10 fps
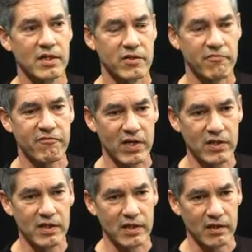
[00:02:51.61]

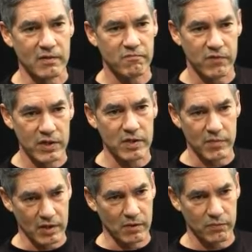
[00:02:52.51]
defending
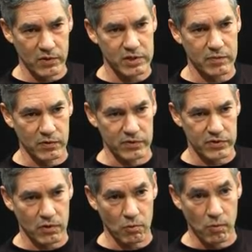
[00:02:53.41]
fundamental principles,
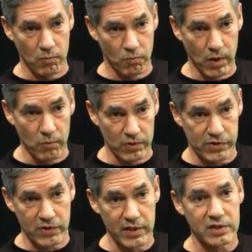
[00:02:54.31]
or what were
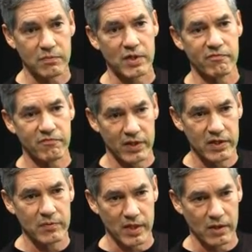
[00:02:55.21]
thought to be
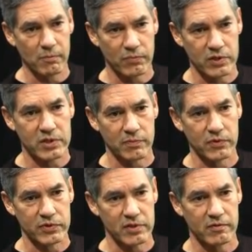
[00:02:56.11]
fundamental
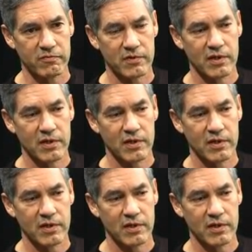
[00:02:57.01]
principles of